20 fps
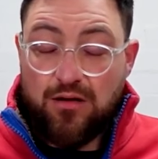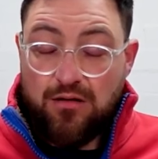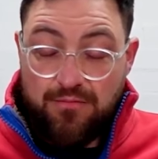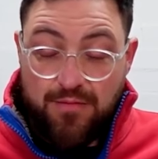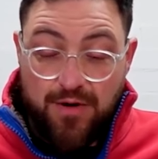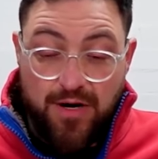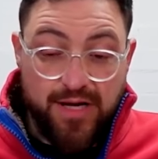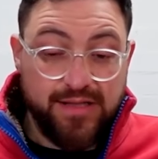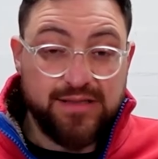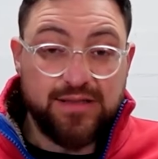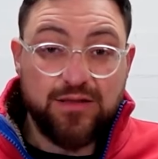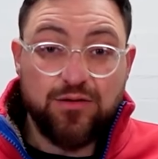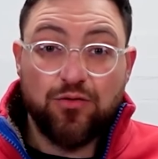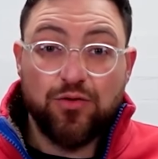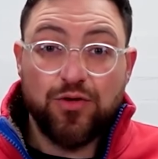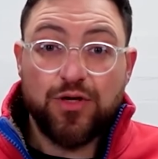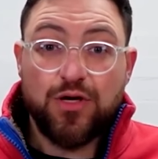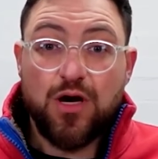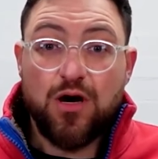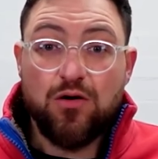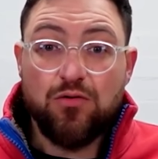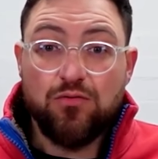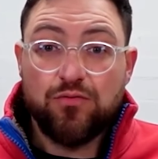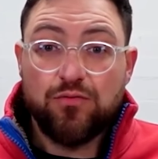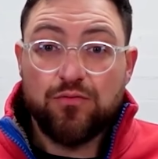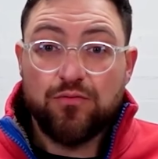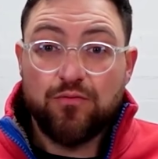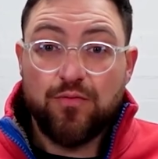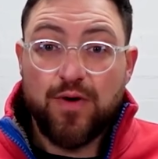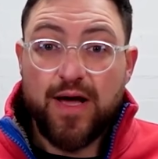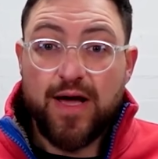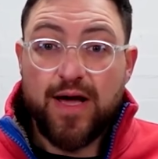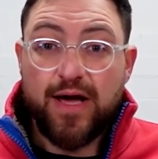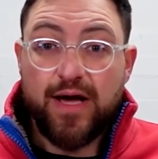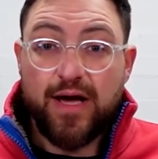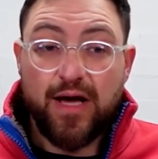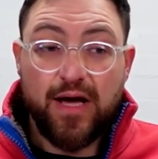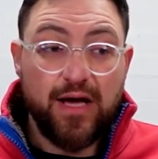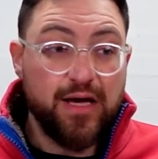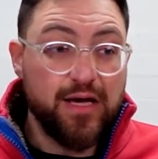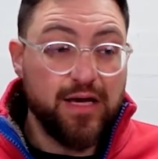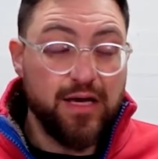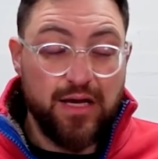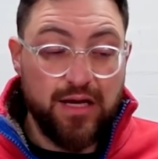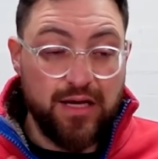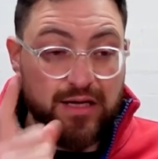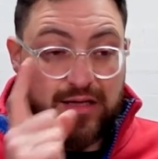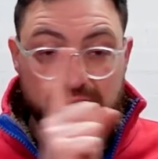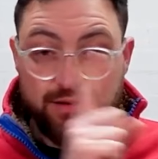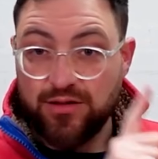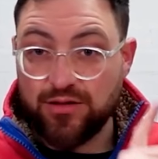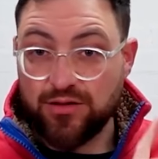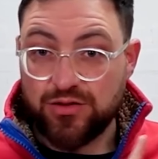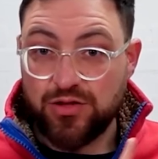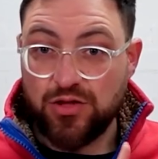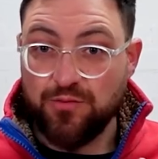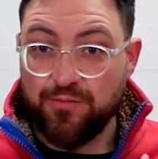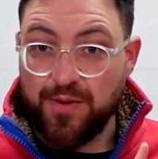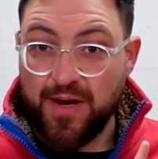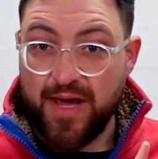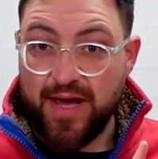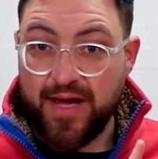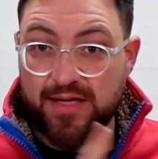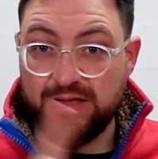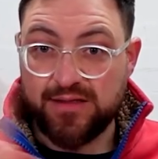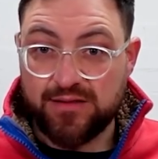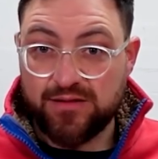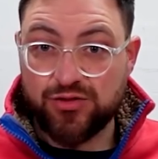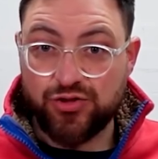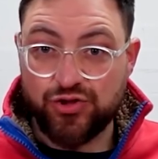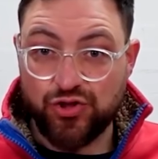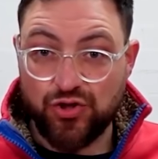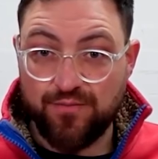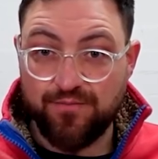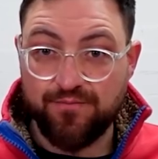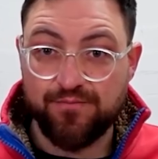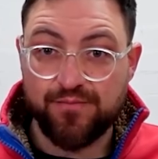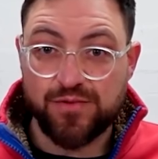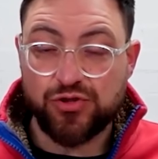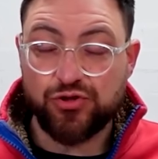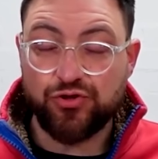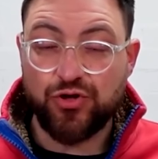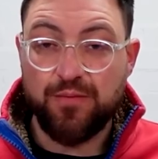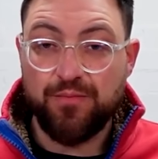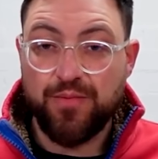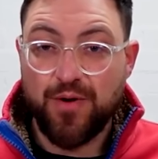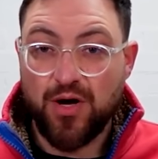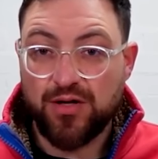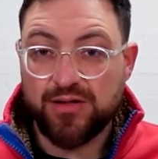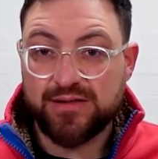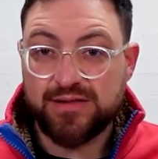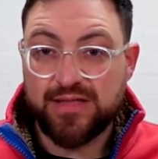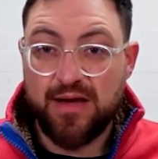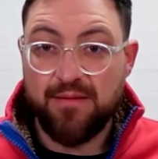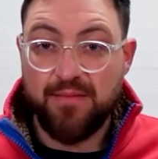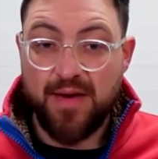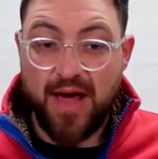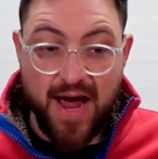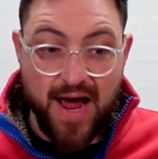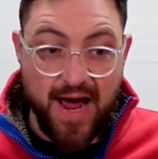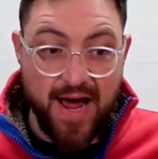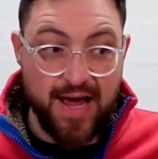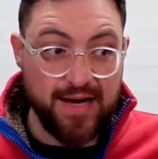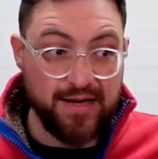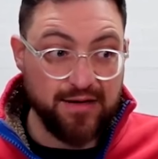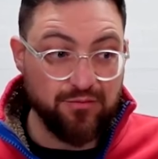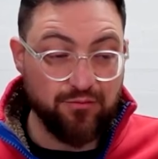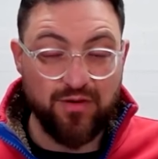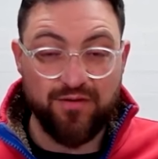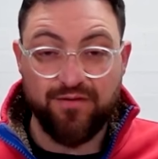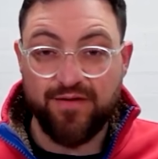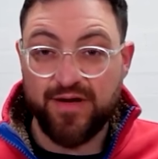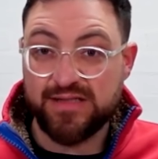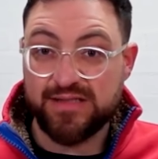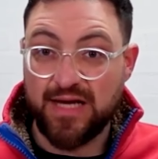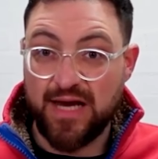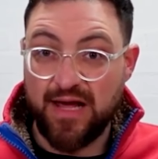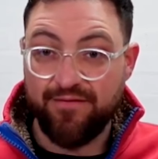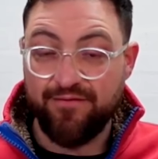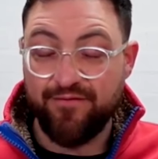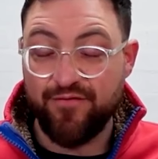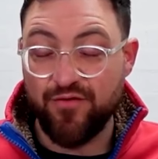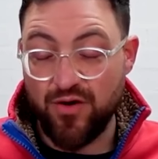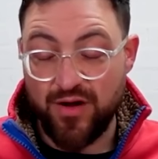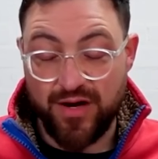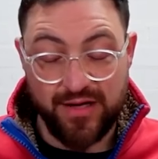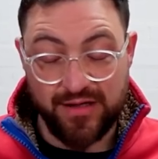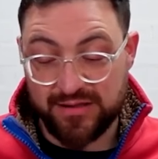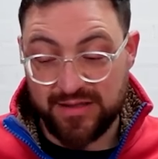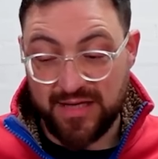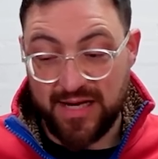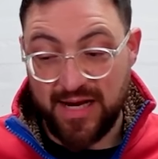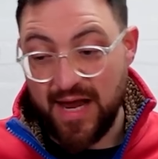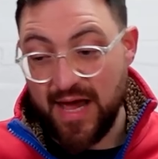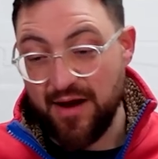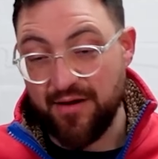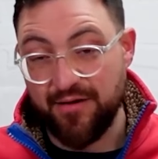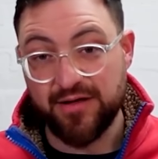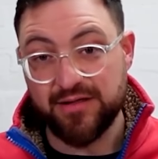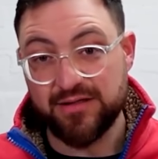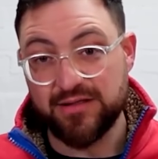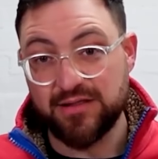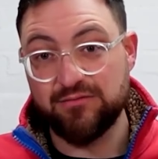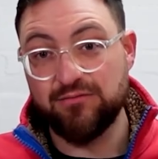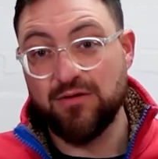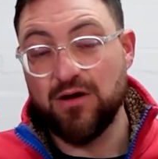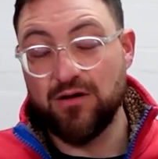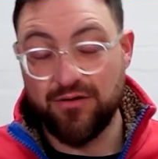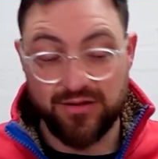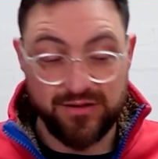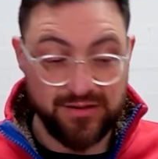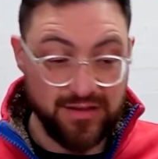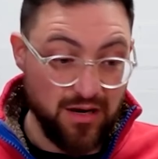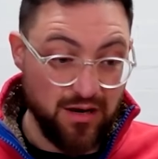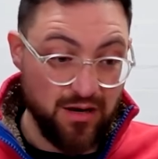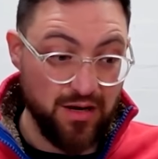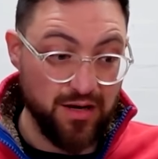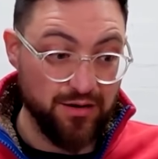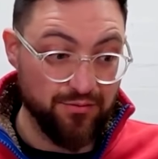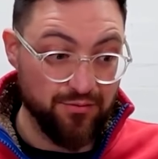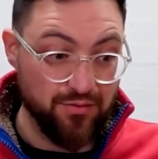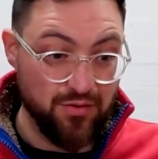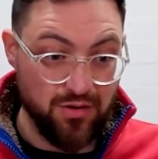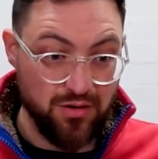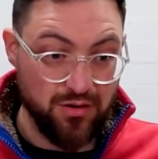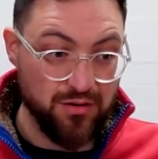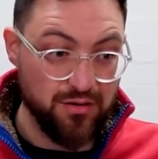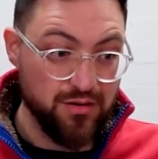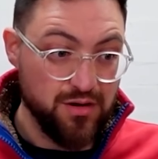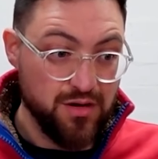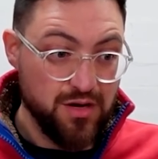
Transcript: where he scored a goal where he took two players, Jean straight past them, and with his left foot, and is hilarious as well because earlier on